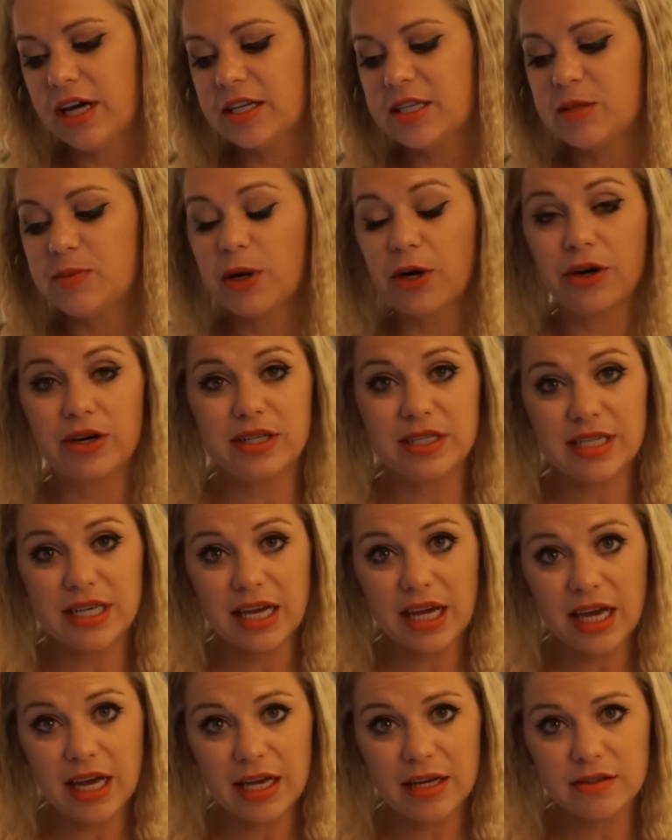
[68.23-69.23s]

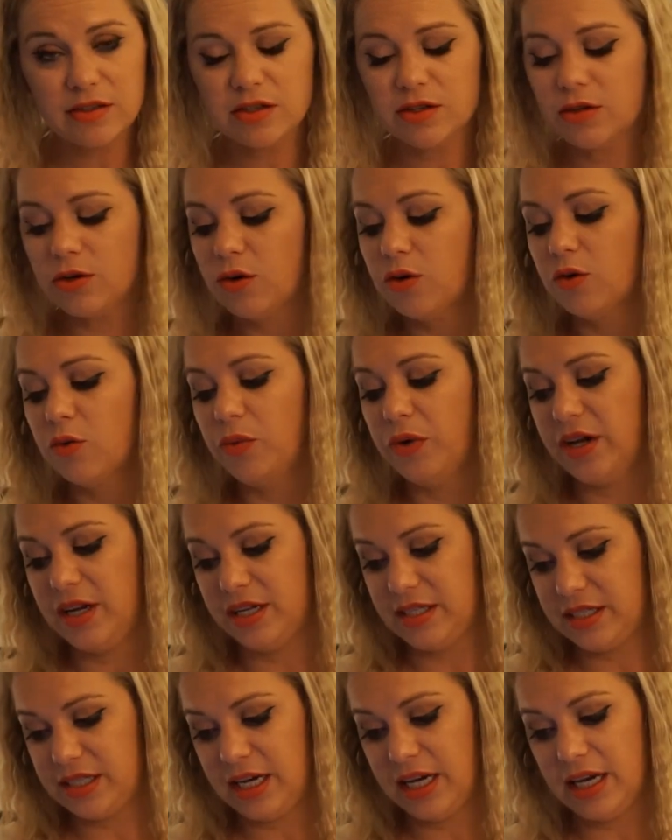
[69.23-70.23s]
experiencing it or
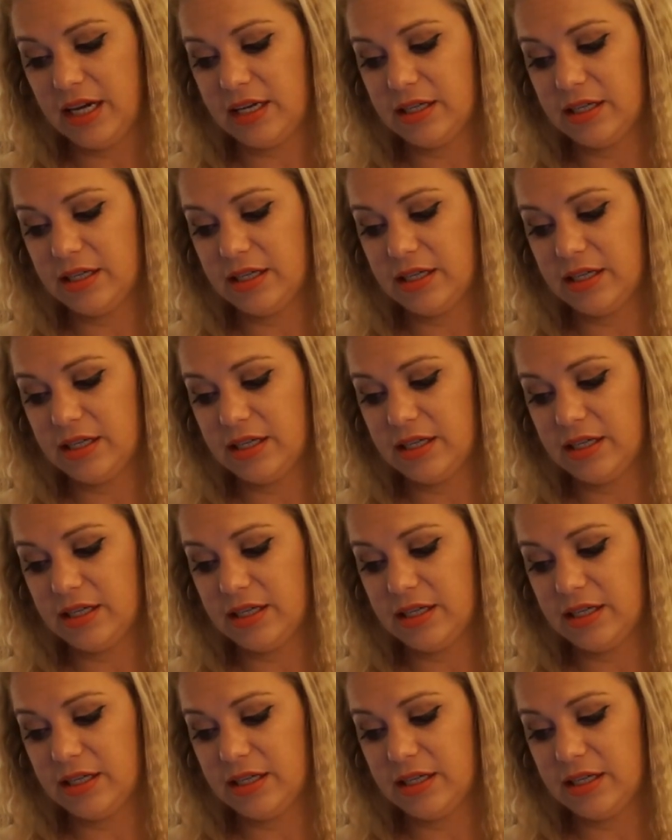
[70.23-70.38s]
witnessing